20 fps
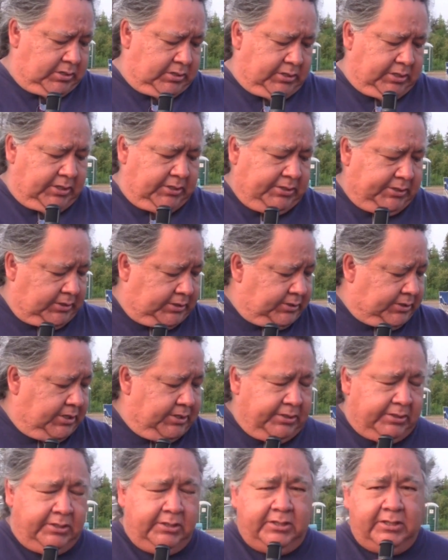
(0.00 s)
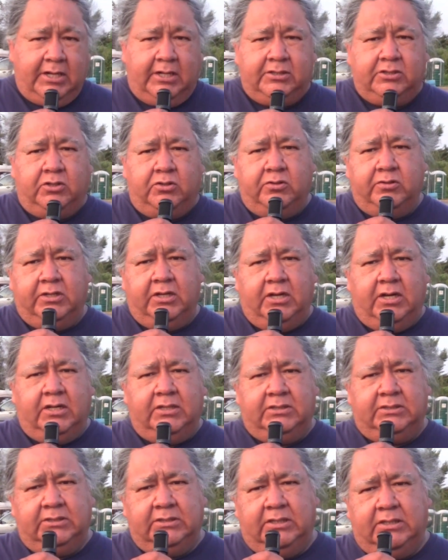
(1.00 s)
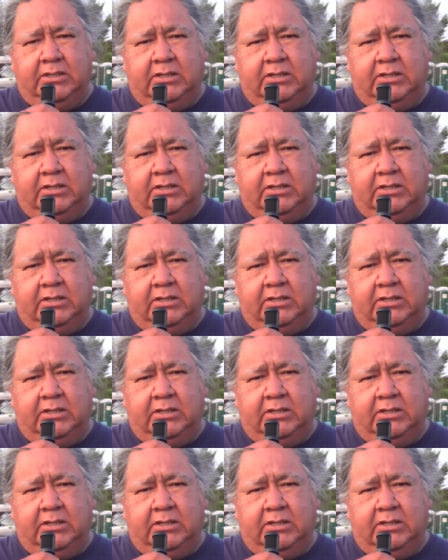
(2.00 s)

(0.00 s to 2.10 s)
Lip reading: testing that's going on.